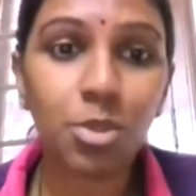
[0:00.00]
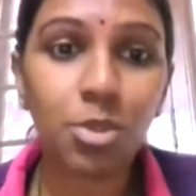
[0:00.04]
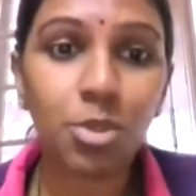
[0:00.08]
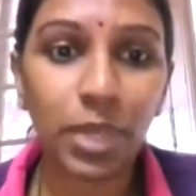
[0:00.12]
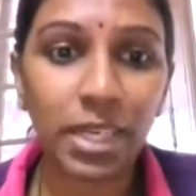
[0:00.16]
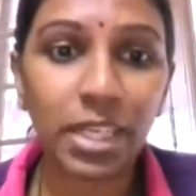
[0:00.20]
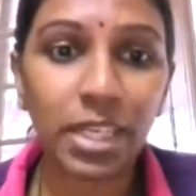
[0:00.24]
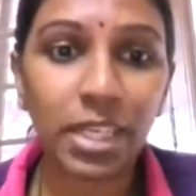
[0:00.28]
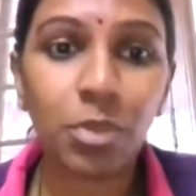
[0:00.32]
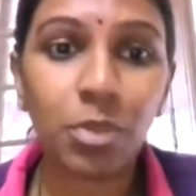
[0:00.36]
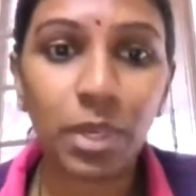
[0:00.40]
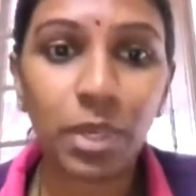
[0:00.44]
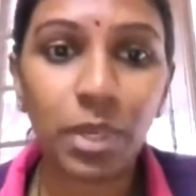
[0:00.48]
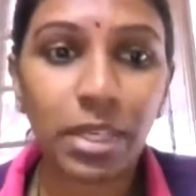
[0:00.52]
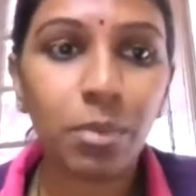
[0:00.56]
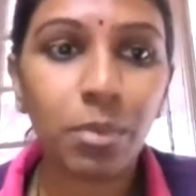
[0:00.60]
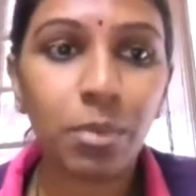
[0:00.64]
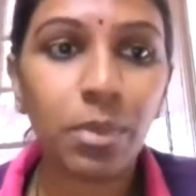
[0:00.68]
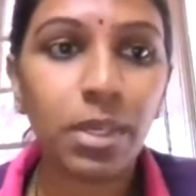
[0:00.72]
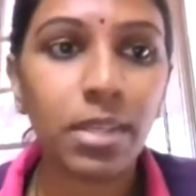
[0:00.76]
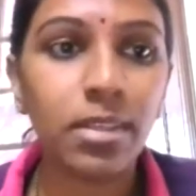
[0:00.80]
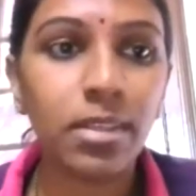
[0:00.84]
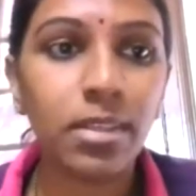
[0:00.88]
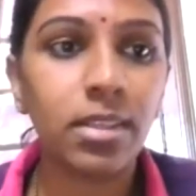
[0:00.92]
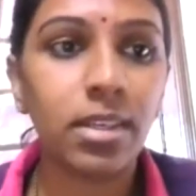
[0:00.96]

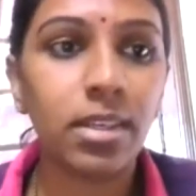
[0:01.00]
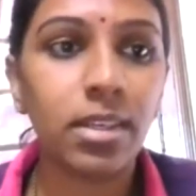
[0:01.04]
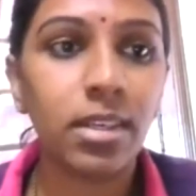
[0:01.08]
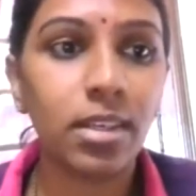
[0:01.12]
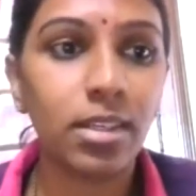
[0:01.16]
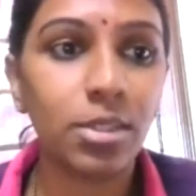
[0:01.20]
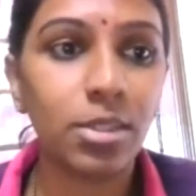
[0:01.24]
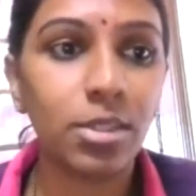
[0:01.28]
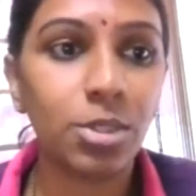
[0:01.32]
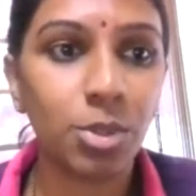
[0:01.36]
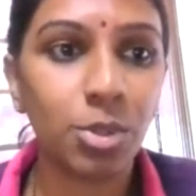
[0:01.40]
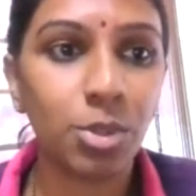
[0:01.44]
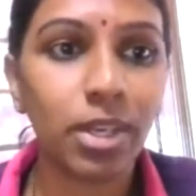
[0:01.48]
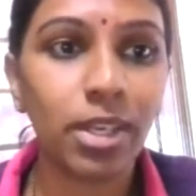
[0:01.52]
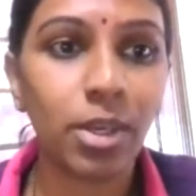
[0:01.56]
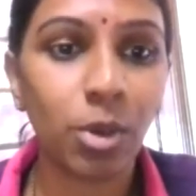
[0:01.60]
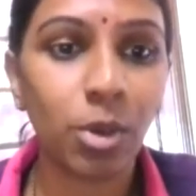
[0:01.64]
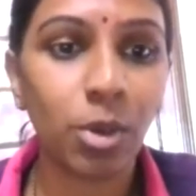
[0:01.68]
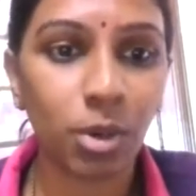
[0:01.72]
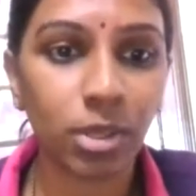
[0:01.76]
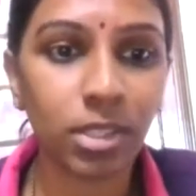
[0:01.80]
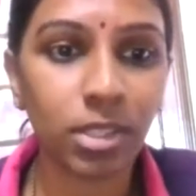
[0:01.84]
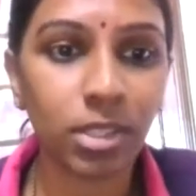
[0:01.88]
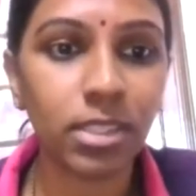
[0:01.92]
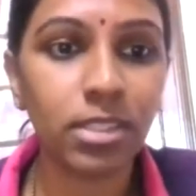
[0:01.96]
2021, July,
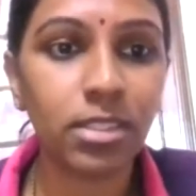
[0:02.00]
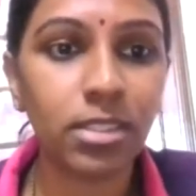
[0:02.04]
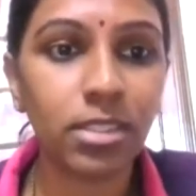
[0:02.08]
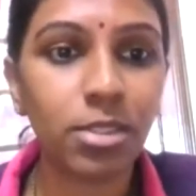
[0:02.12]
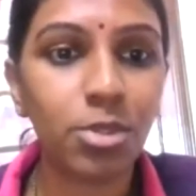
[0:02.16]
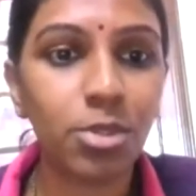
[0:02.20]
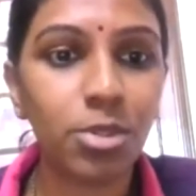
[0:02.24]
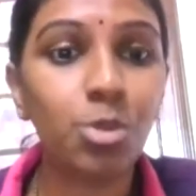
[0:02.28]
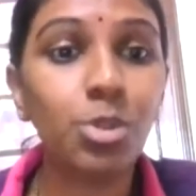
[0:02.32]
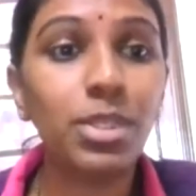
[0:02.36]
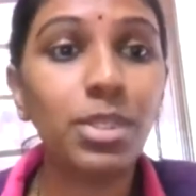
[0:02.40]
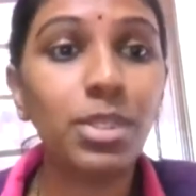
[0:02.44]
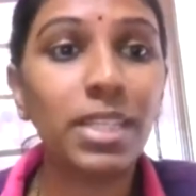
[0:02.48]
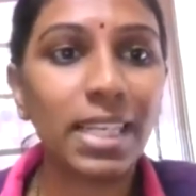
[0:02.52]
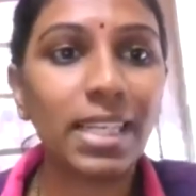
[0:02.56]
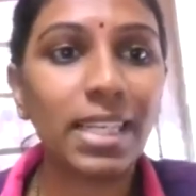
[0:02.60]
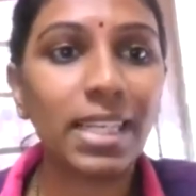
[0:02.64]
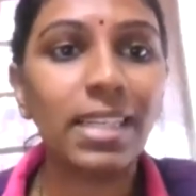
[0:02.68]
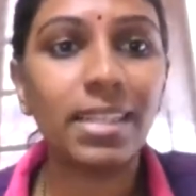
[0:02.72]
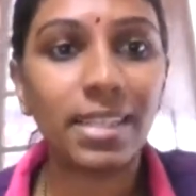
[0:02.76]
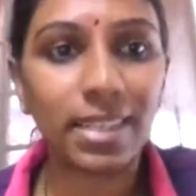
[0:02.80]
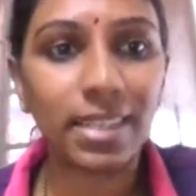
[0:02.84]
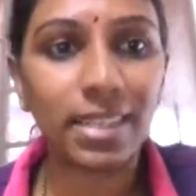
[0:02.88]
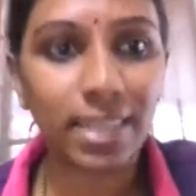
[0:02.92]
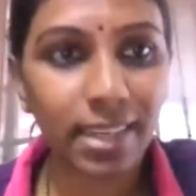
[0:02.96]
August to
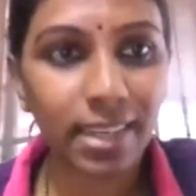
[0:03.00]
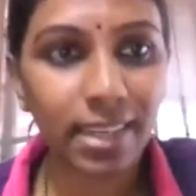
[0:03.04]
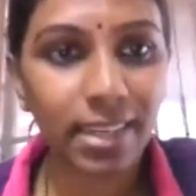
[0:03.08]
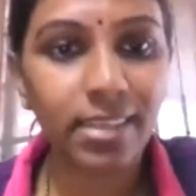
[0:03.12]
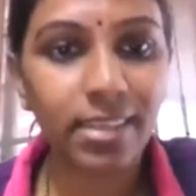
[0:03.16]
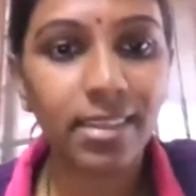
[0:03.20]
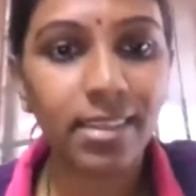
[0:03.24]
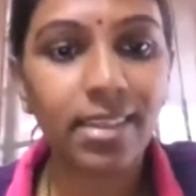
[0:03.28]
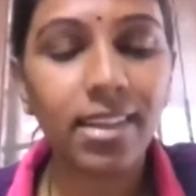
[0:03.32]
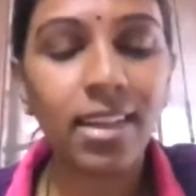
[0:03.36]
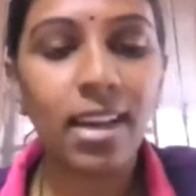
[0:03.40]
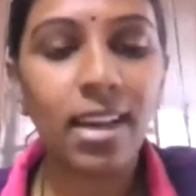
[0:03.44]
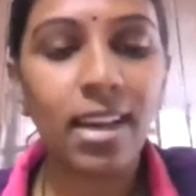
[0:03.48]
till date,